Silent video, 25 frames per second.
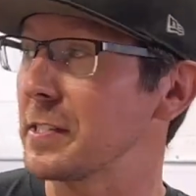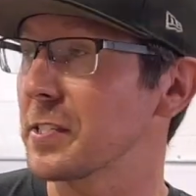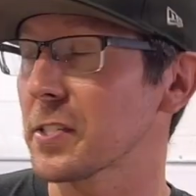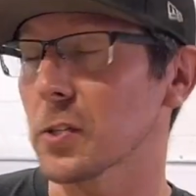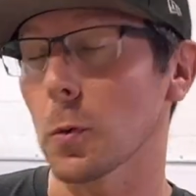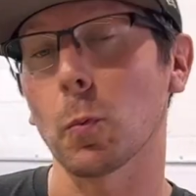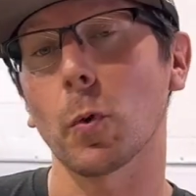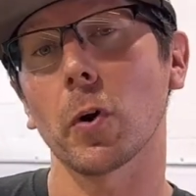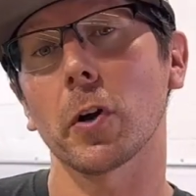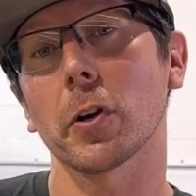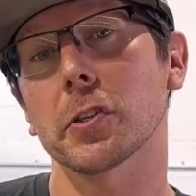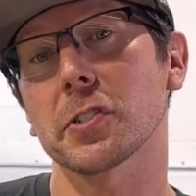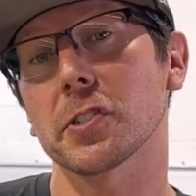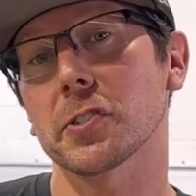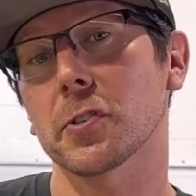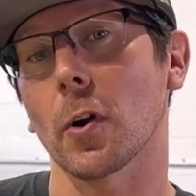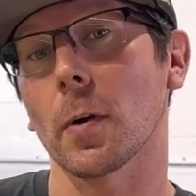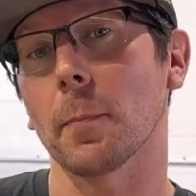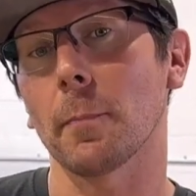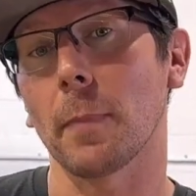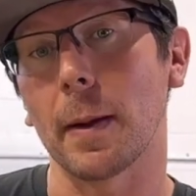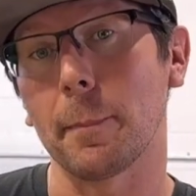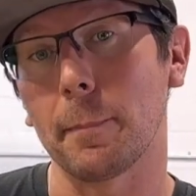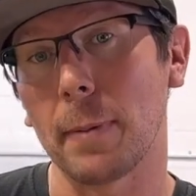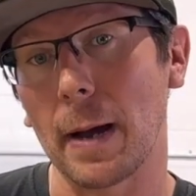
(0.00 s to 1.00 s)
So we're going to
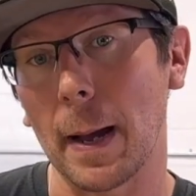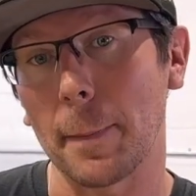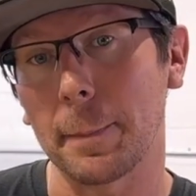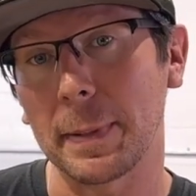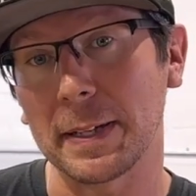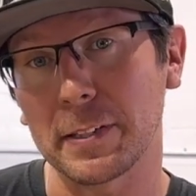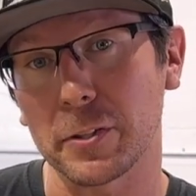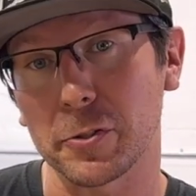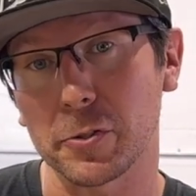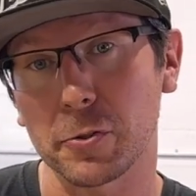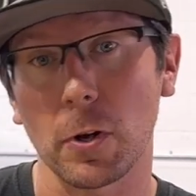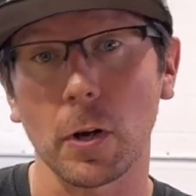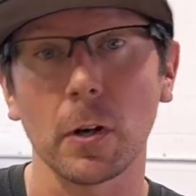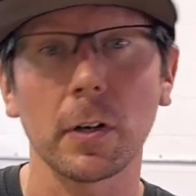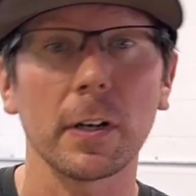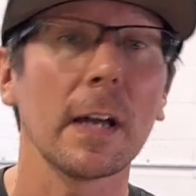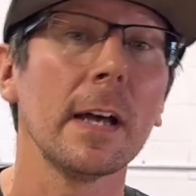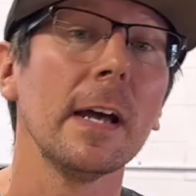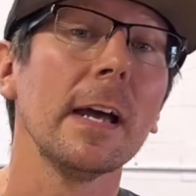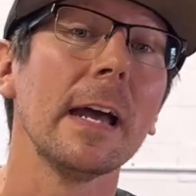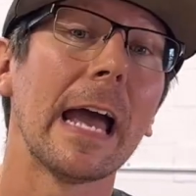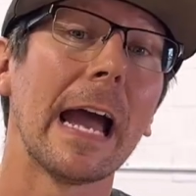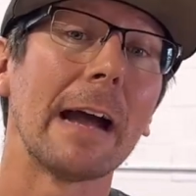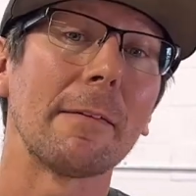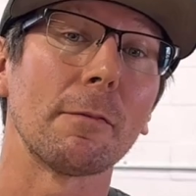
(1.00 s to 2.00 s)
start by popping the trunk
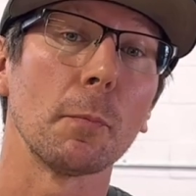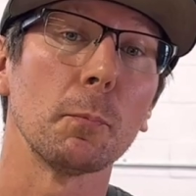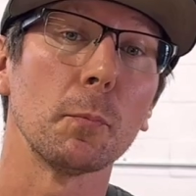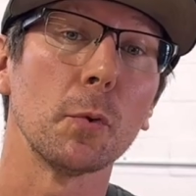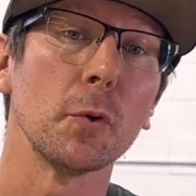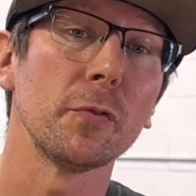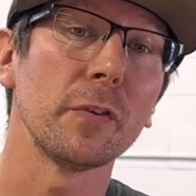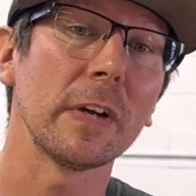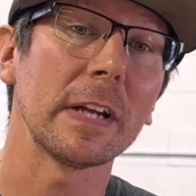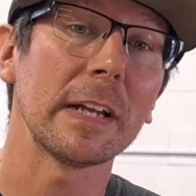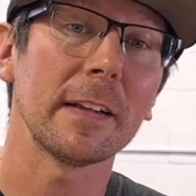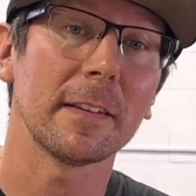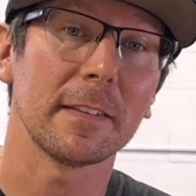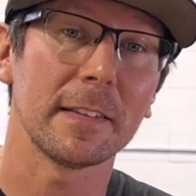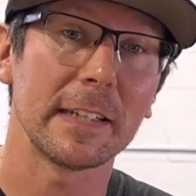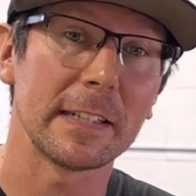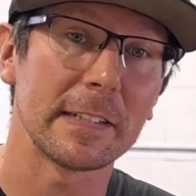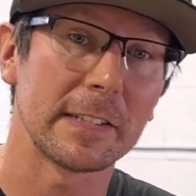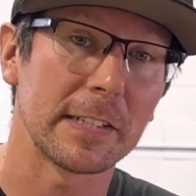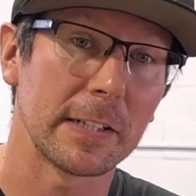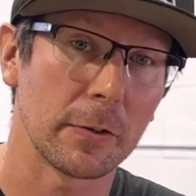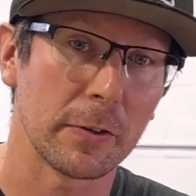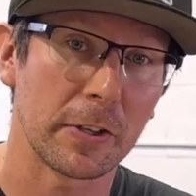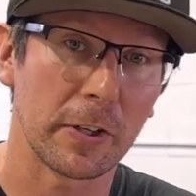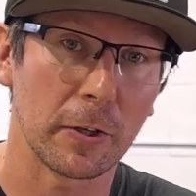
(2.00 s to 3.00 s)
and removing the
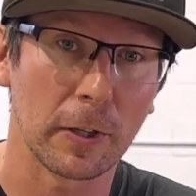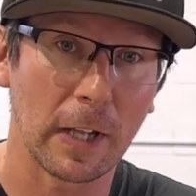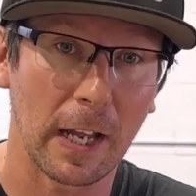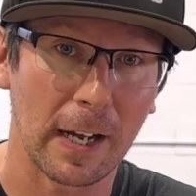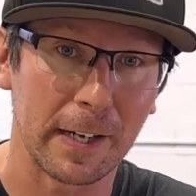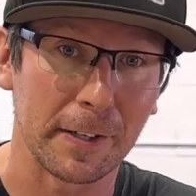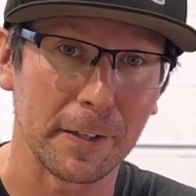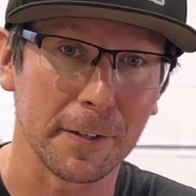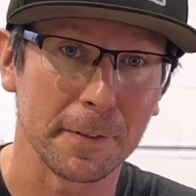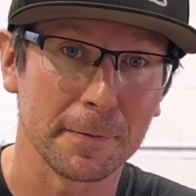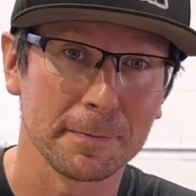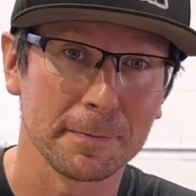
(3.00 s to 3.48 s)
interior liner.